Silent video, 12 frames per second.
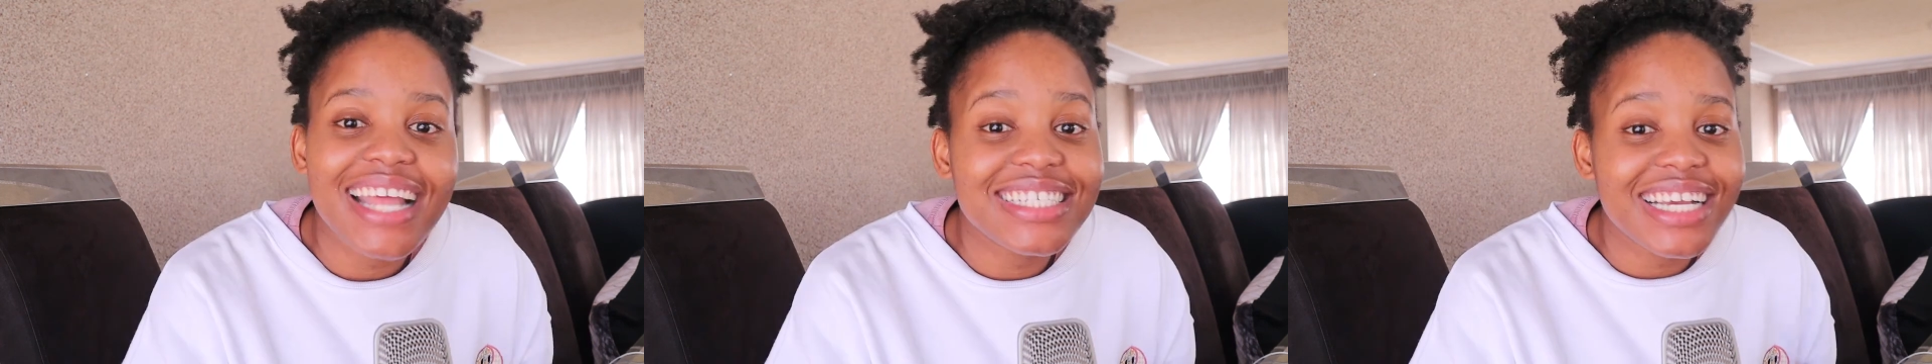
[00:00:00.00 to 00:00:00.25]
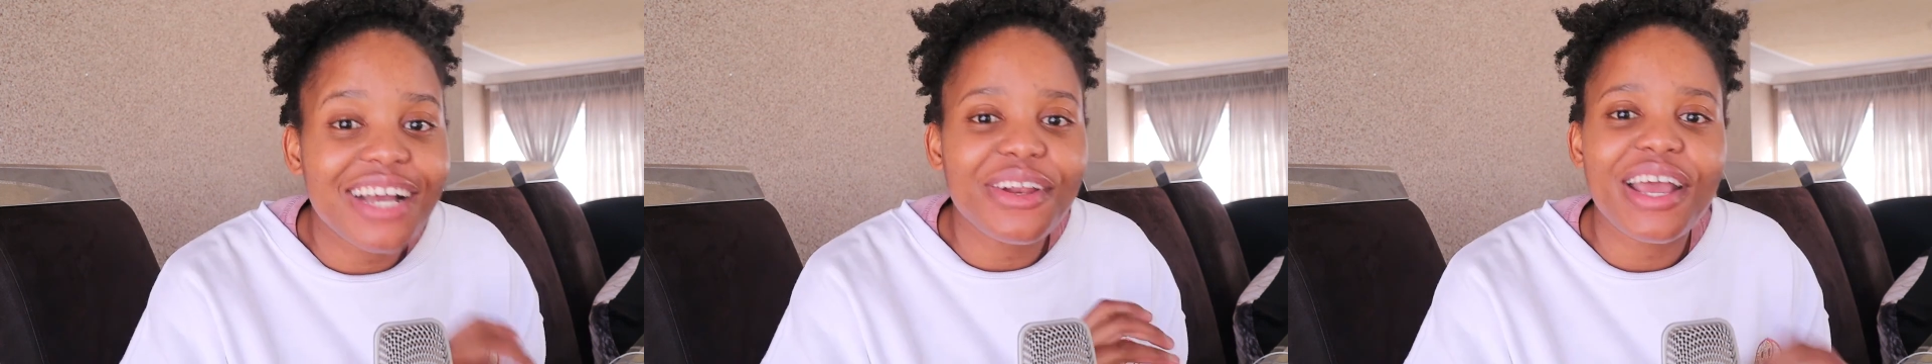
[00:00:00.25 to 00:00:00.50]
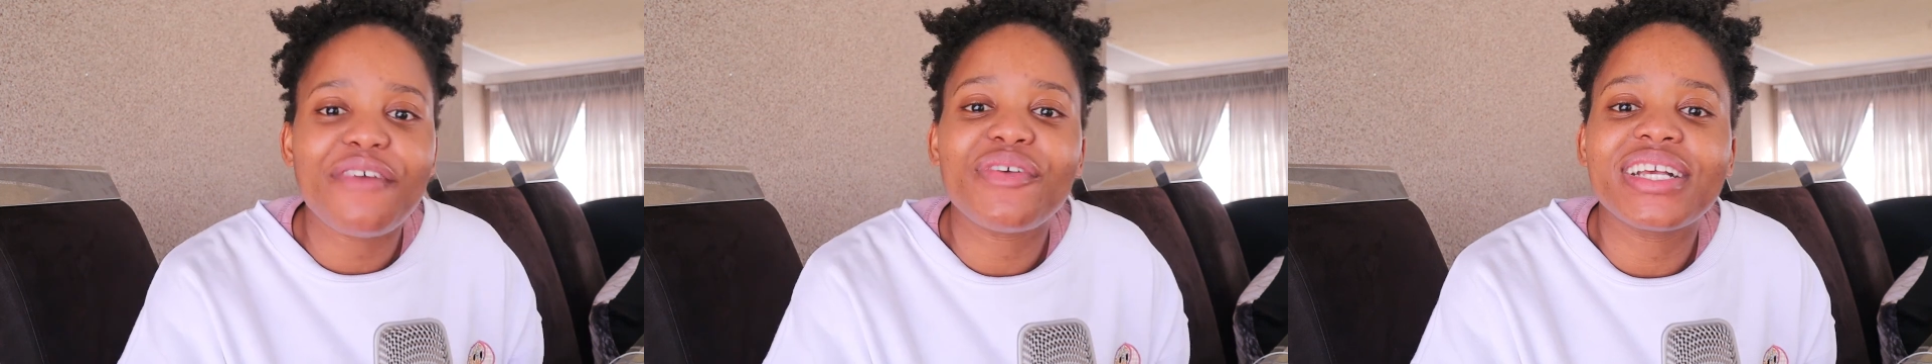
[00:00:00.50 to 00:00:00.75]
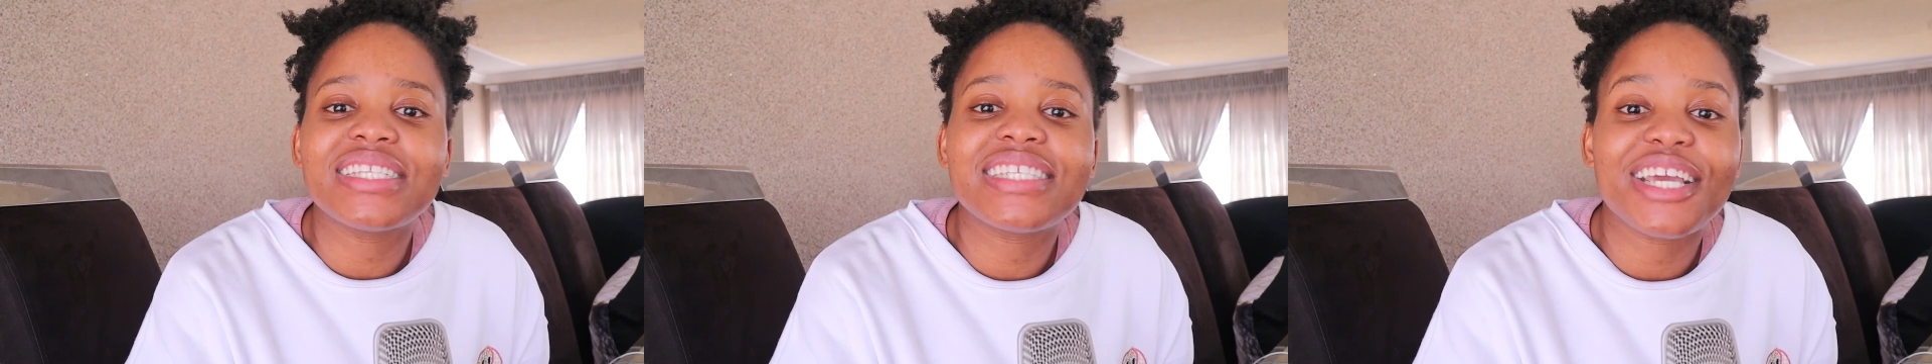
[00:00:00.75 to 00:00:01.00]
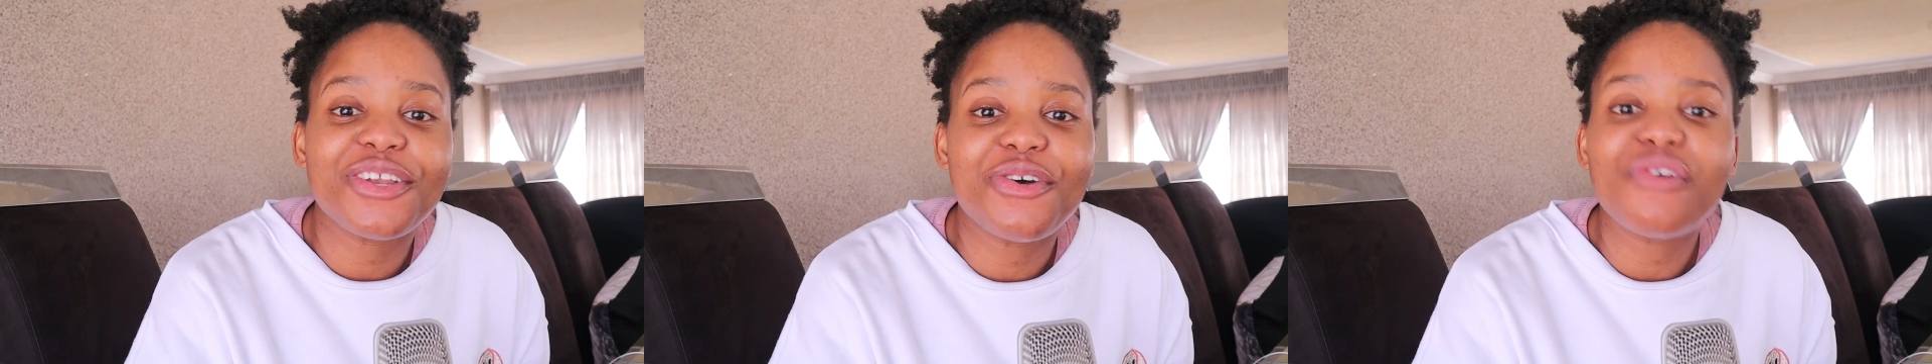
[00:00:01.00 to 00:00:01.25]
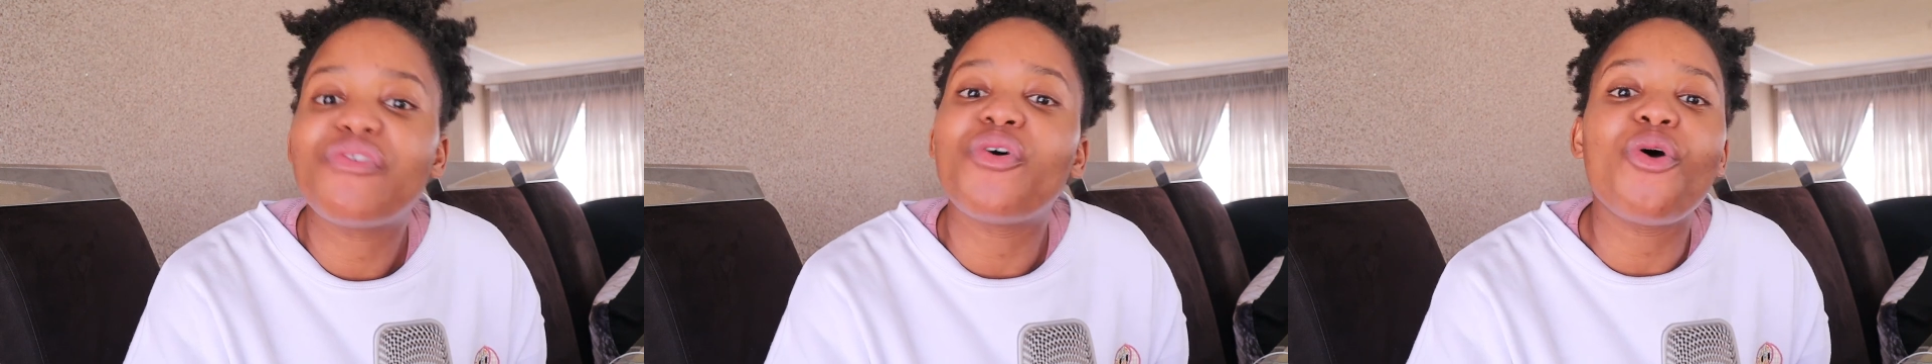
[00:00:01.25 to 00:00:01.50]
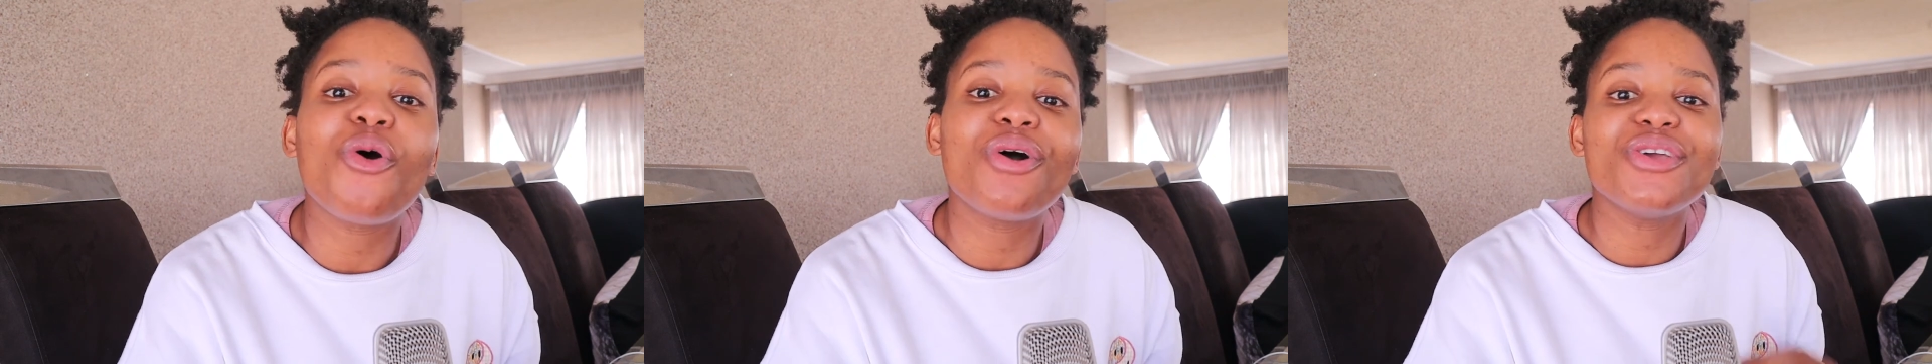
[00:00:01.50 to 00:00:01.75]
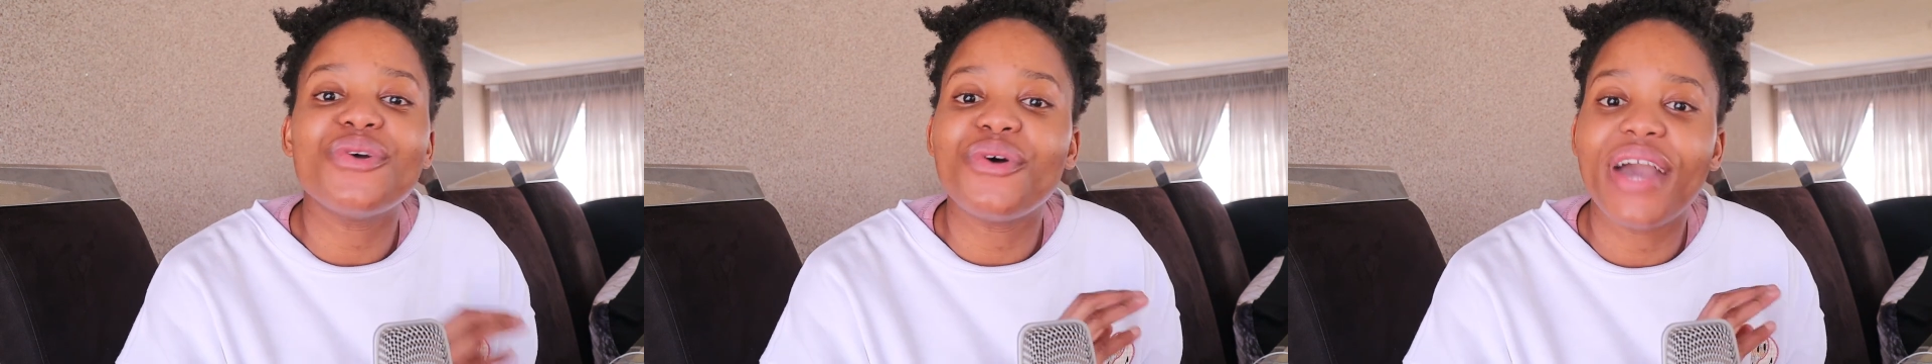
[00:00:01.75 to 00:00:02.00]
and check out African Techno for
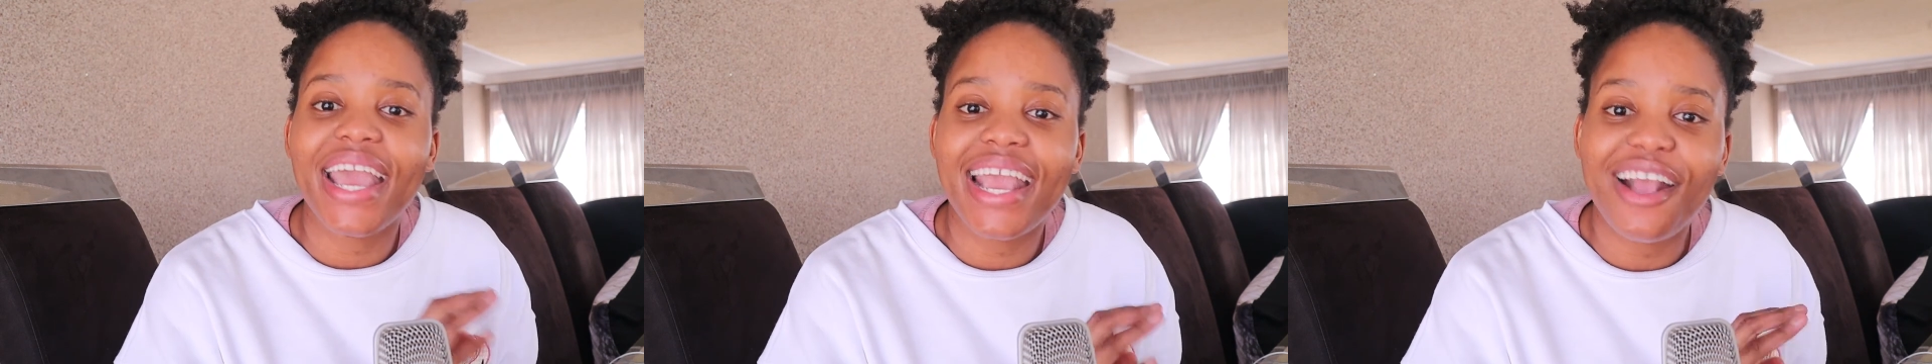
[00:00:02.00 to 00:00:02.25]
all your